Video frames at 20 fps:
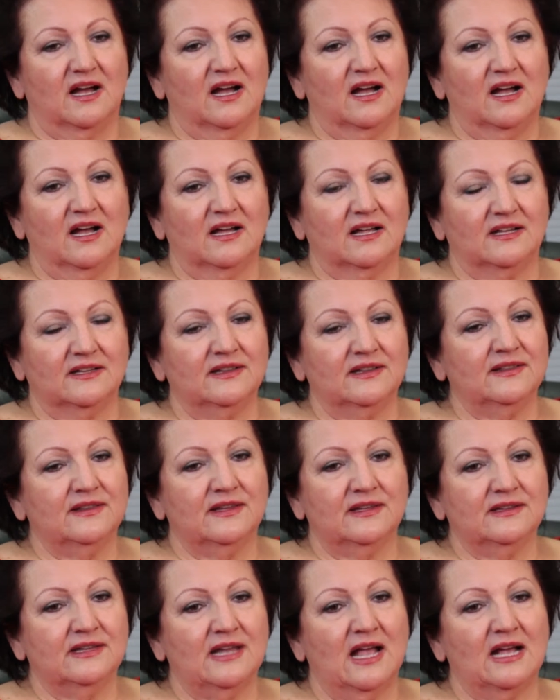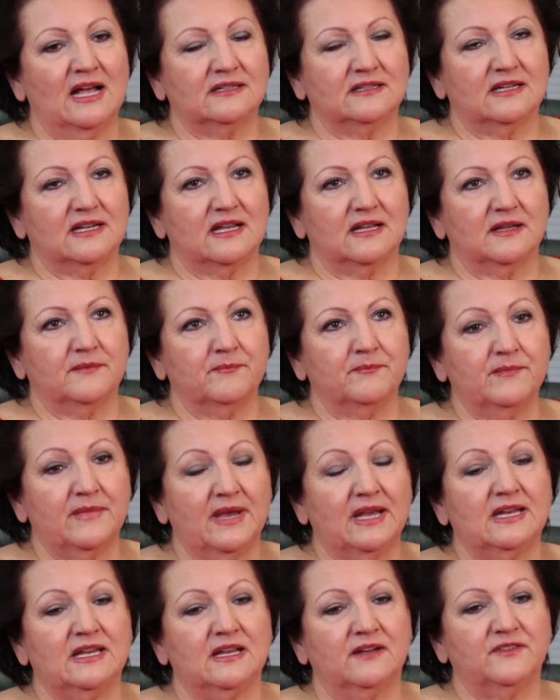uh, not
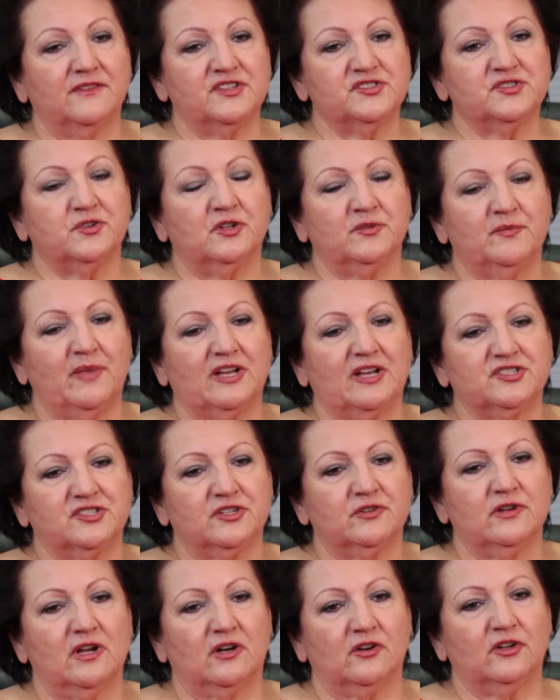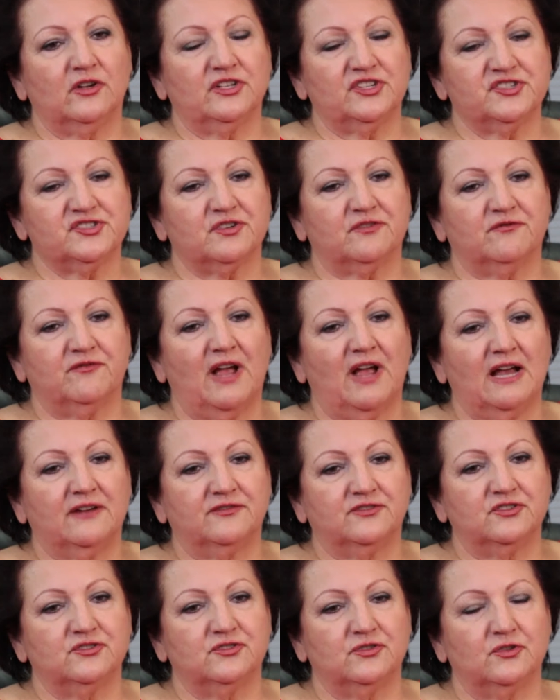many of these good bacteria are going to
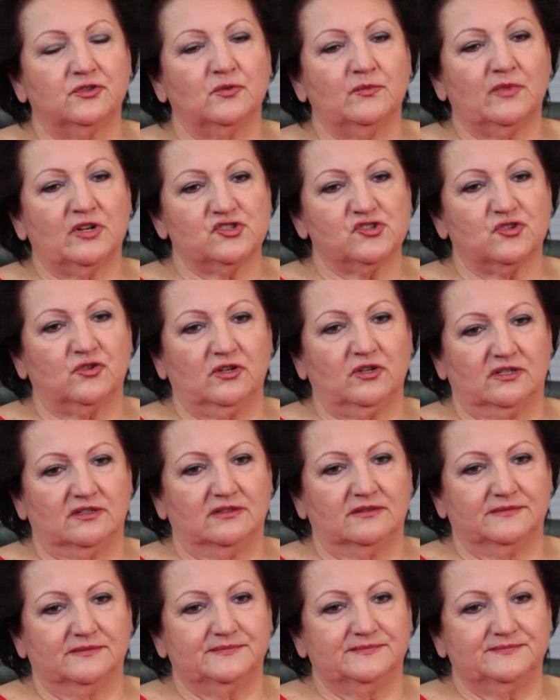survive to do you much good.